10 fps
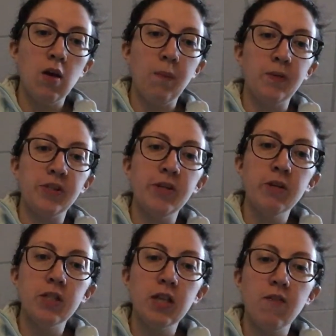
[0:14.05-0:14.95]

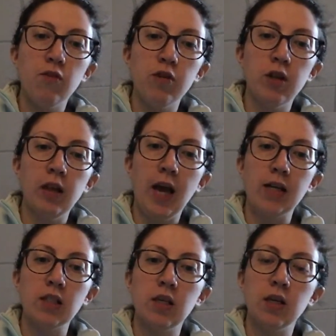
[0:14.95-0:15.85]
opportunity for the
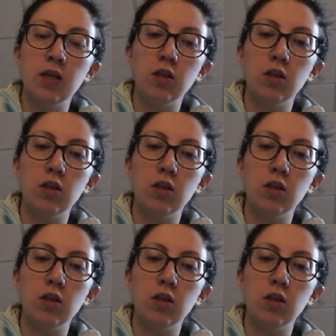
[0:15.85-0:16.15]
latter